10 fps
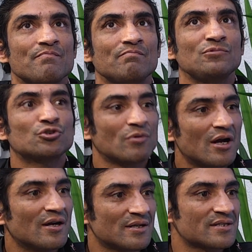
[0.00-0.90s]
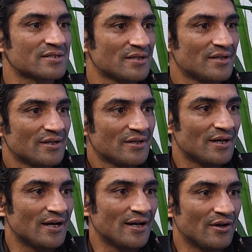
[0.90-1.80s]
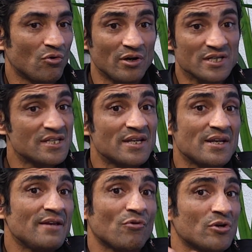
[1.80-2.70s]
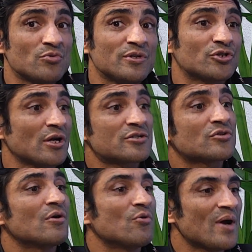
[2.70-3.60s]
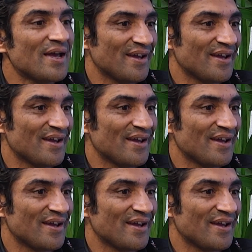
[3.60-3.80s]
drugs? Or do drugs go away